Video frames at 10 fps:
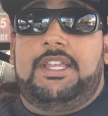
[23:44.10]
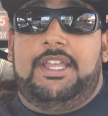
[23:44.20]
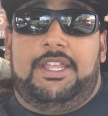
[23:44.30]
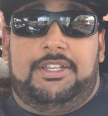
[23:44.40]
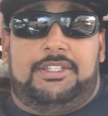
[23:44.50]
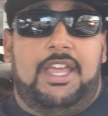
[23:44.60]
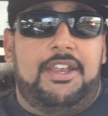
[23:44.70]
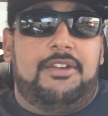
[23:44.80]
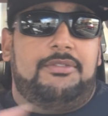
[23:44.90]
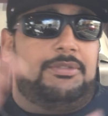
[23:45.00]
and
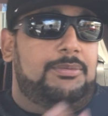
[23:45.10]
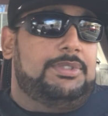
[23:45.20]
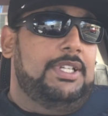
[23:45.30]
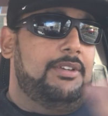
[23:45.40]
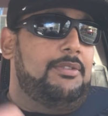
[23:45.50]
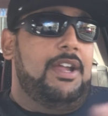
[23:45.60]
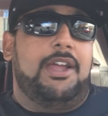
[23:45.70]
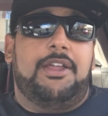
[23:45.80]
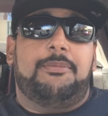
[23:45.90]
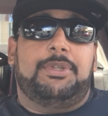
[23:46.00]
come and see
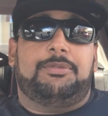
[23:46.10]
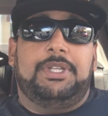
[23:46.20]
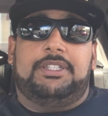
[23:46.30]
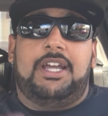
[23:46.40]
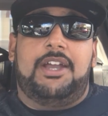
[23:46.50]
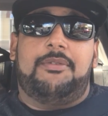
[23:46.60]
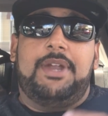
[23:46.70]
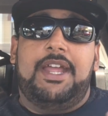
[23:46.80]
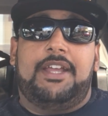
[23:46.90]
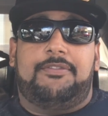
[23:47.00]
around between Tire
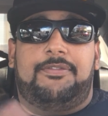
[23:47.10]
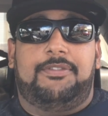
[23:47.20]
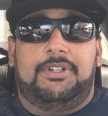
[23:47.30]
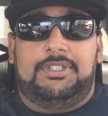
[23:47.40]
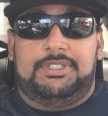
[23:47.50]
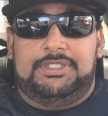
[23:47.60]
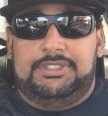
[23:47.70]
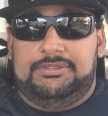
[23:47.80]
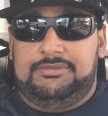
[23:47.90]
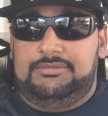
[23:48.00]
Rack
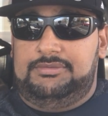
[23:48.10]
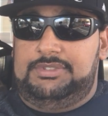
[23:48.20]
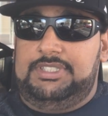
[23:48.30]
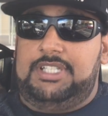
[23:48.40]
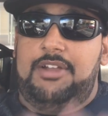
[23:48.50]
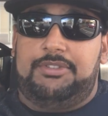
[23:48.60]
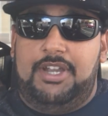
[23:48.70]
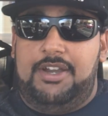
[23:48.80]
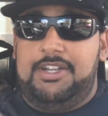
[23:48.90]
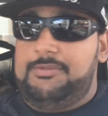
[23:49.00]
and Discount
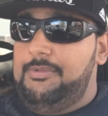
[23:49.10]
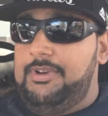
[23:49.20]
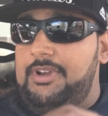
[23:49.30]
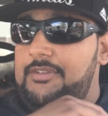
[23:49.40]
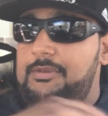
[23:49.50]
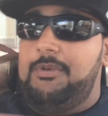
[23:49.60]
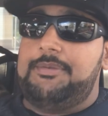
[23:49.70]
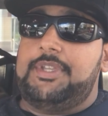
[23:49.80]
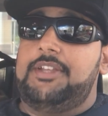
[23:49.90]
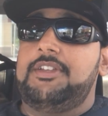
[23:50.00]
Tires, whatever
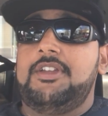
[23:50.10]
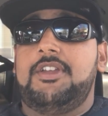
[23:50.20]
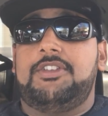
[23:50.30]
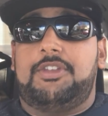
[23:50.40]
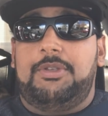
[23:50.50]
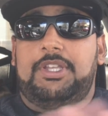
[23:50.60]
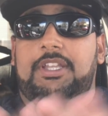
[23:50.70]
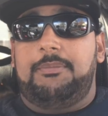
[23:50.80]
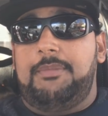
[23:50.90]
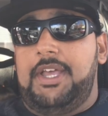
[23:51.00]
website, so you
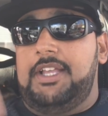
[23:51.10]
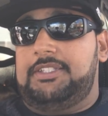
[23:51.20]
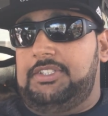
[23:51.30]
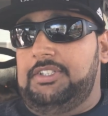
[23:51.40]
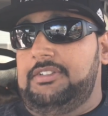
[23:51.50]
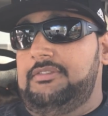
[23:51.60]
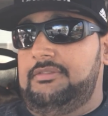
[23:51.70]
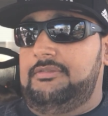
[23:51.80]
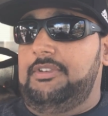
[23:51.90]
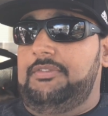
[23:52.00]
can match and
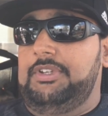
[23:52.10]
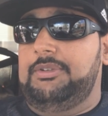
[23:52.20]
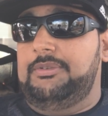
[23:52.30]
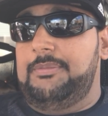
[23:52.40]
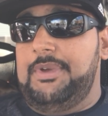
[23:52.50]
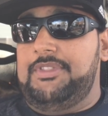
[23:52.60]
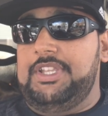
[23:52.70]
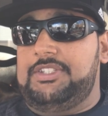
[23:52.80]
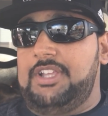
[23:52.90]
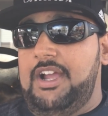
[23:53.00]
review about
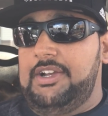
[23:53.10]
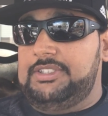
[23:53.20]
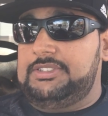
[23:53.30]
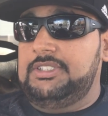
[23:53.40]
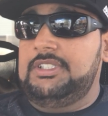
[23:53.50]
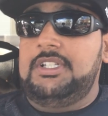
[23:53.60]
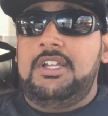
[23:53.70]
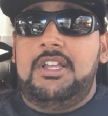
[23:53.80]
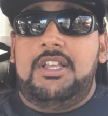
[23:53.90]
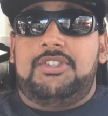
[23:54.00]
these tires.
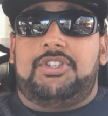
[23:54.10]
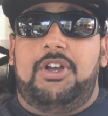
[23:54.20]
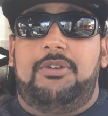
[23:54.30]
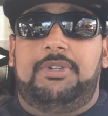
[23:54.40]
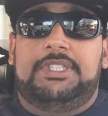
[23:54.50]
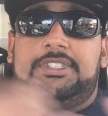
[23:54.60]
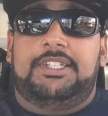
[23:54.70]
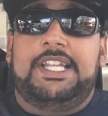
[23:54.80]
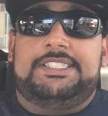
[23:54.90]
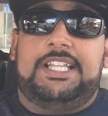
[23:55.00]
So
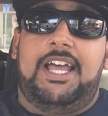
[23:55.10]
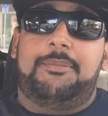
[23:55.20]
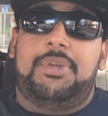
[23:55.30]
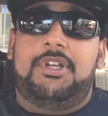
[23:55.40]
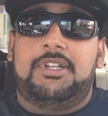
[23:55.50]
until next time,